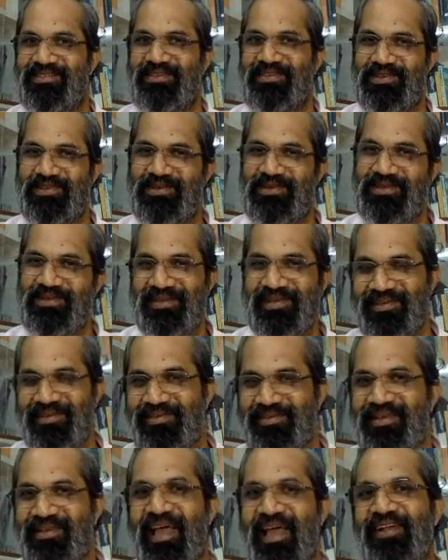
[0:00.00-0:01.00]

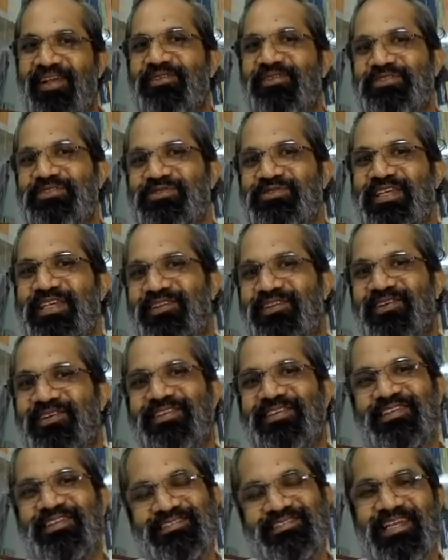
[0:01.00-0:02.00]
In language, we can call
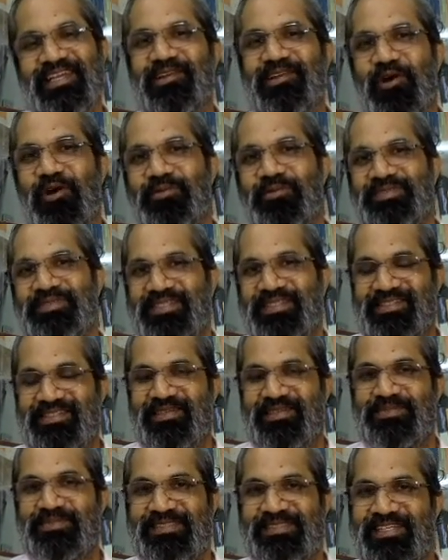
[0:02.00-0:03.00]
it as an object
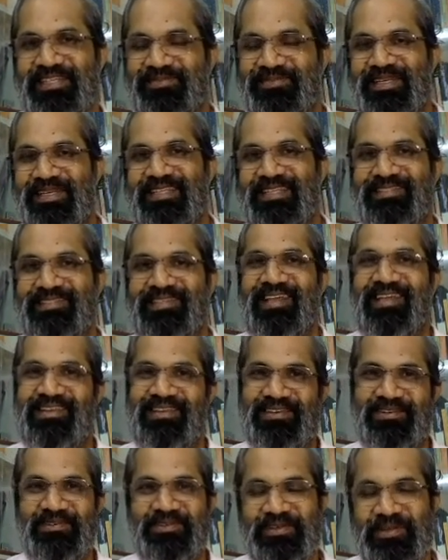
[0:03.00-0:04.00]
represented by a sign.
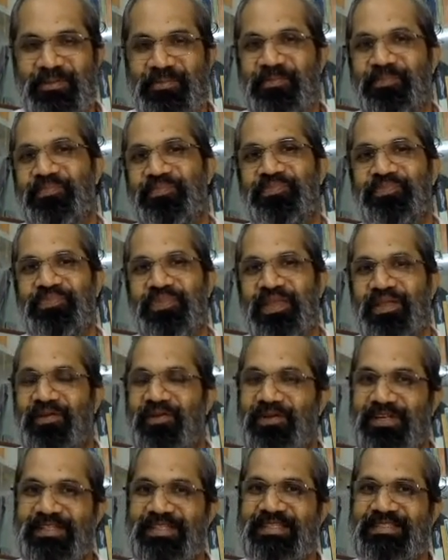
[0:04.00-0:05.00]
Okay.
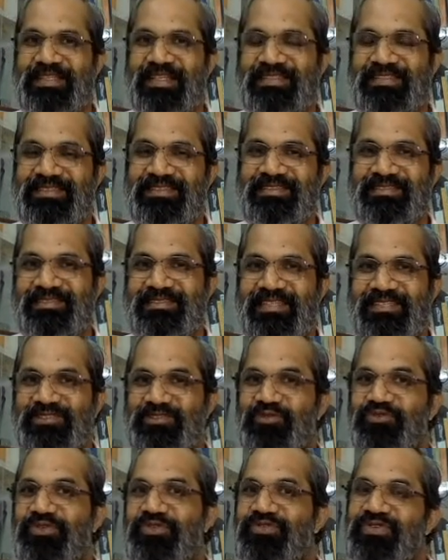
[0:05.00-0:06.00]
Not in the same sense
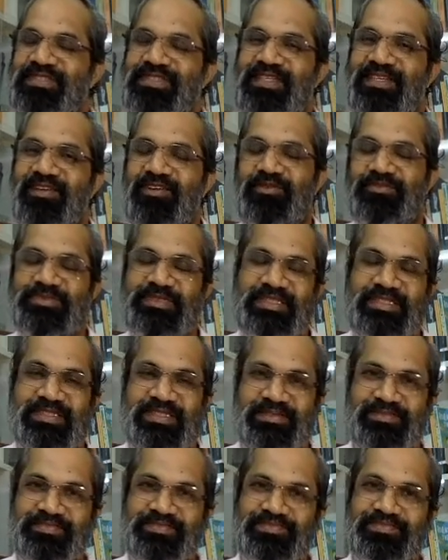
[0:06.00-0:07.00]
of a physical
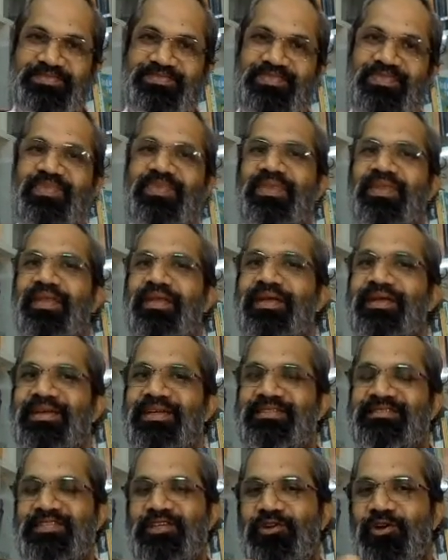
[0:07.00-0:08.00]
object.
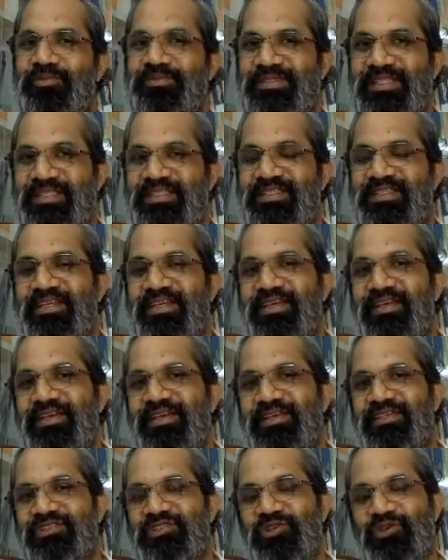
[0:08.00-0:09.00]
It's an object.
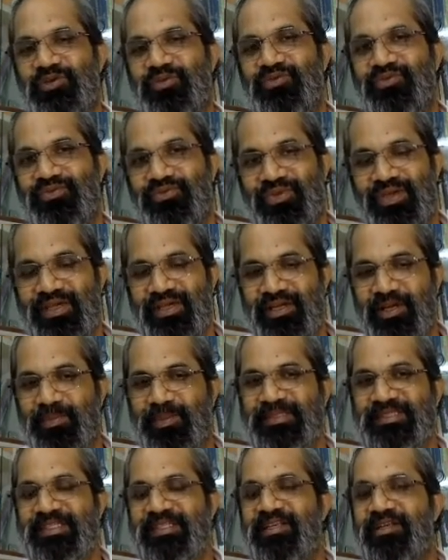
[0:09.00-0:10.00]
So we
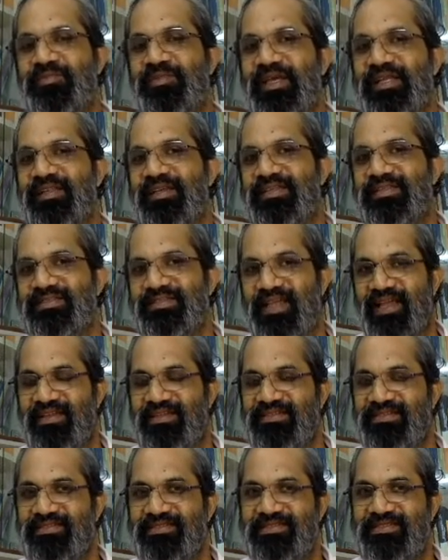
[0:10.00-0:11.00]
represent it by the
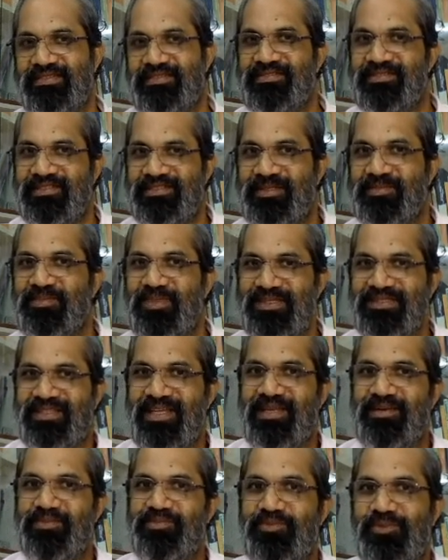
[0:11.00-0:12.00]
sign, the simple
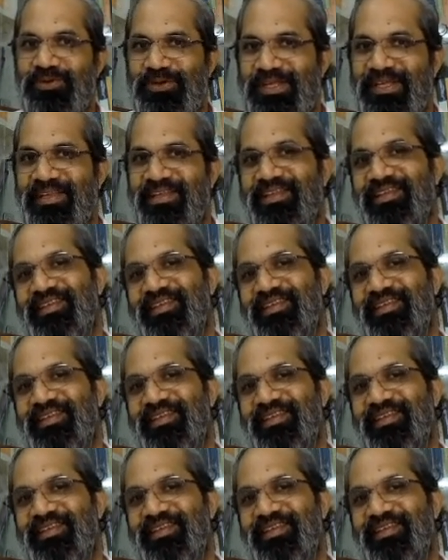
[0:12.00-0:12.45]
sign Modi.